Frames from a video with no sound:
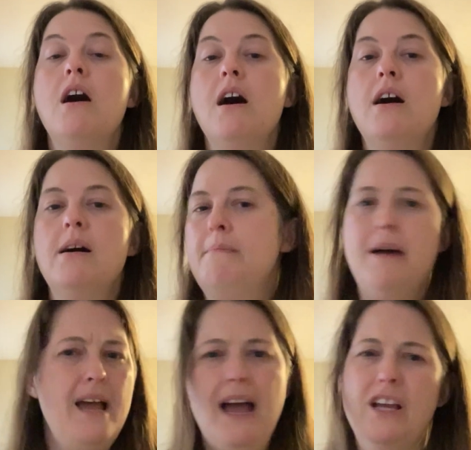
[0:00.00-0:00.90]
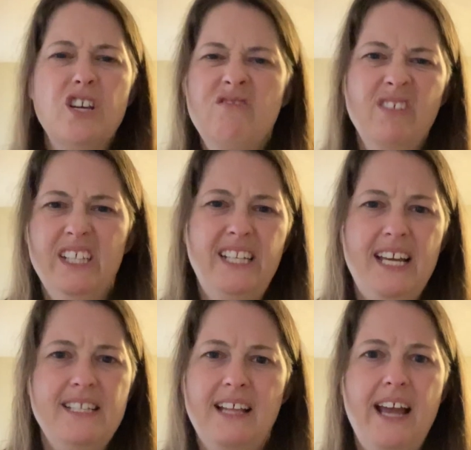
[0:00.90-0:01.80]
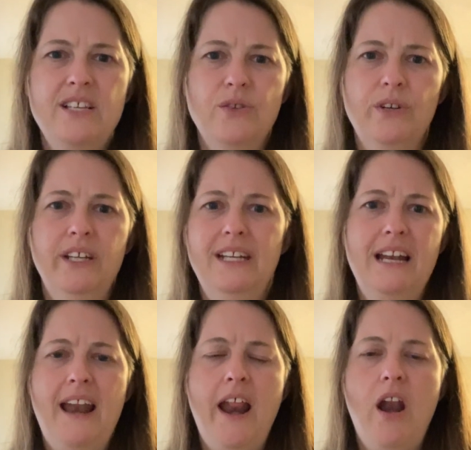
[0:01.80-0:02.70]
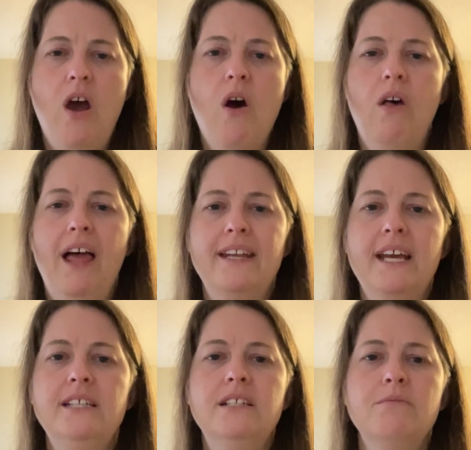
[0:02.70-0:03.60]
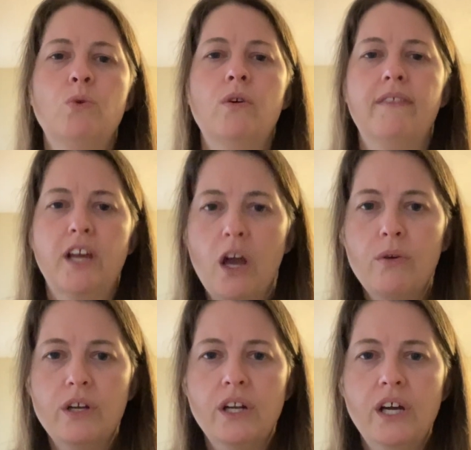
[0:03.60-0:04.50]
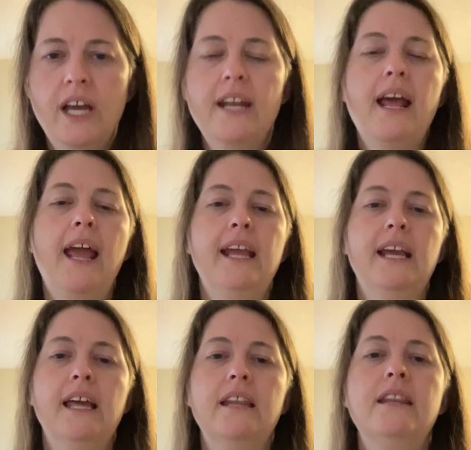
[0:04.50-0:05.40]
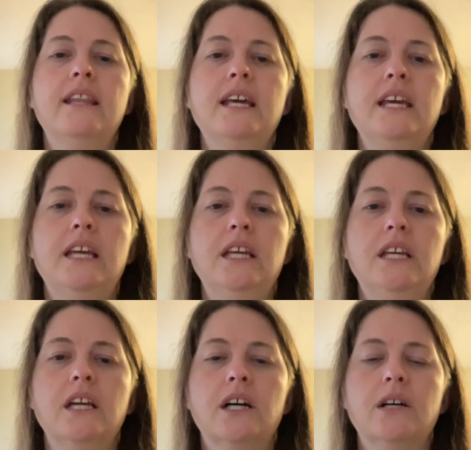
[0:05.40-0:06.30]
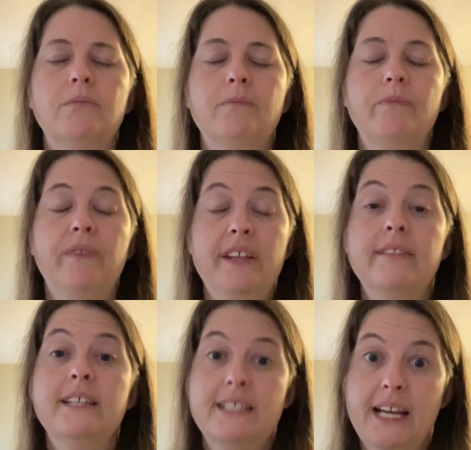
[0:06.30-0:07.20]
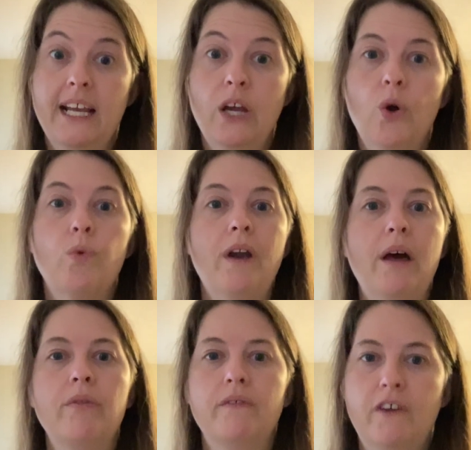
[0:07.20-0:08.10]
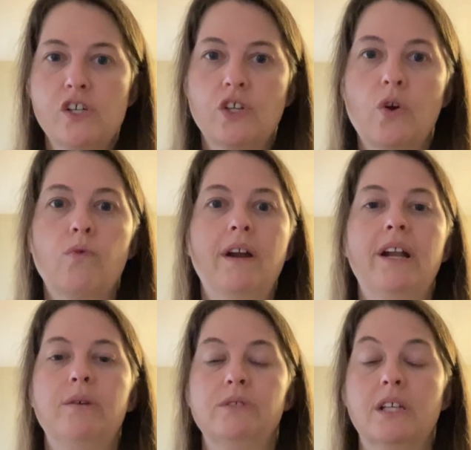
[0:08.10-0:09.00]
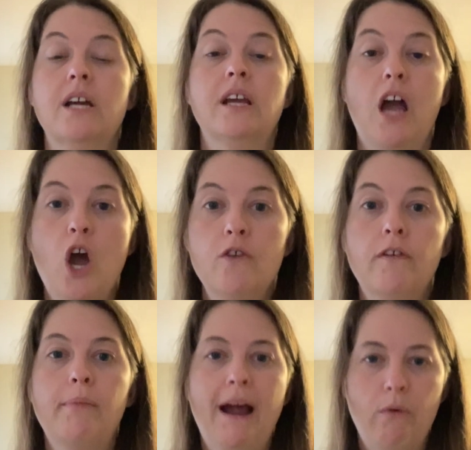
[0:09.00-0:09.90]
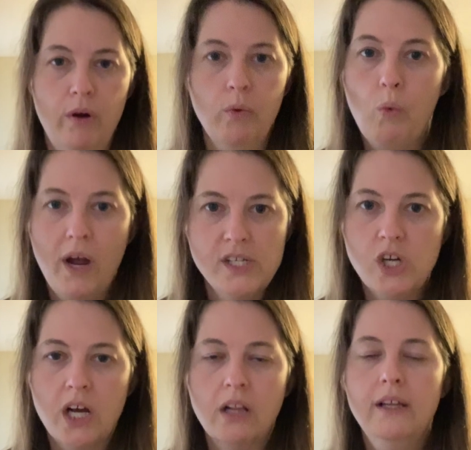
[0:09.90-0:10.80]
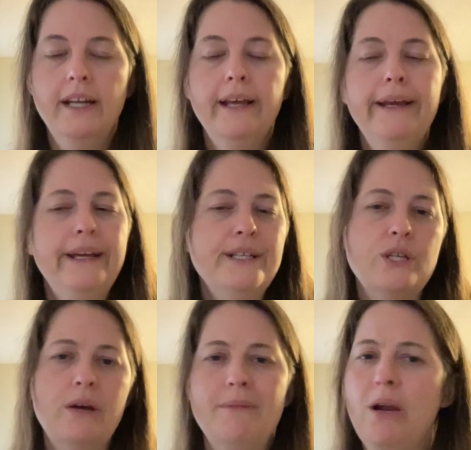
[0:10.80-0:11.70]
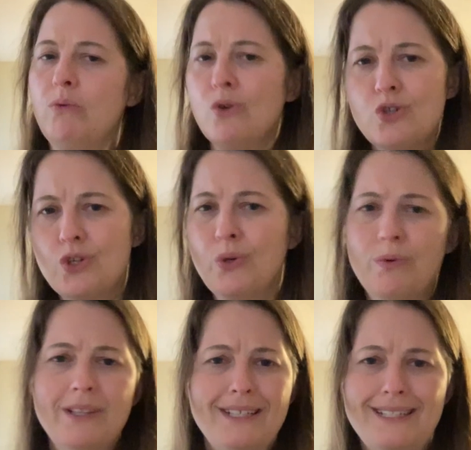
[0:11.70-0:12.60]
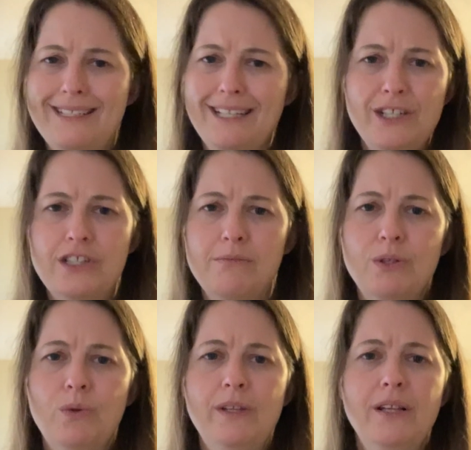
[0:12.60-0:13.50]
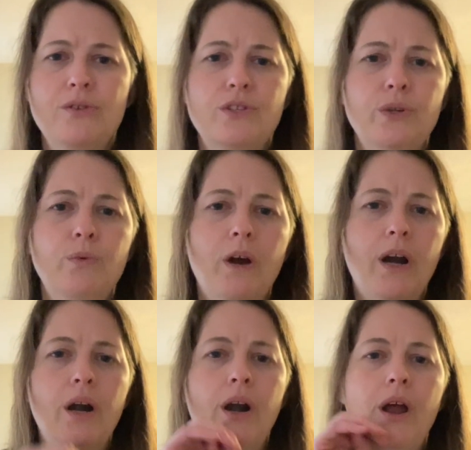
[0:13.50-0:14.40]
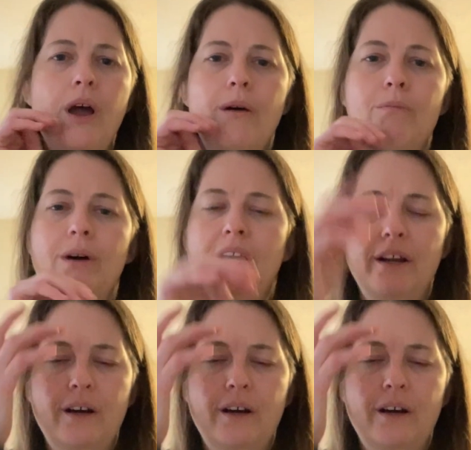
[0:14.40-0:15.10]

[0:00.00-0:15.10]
I couldn't really taste the hazelnut in it at all. I tasted more of the coconut and the second go around. The first go around, it was like overpowering white chocolate. So I'm not real sure what the distinction between those 2 were, but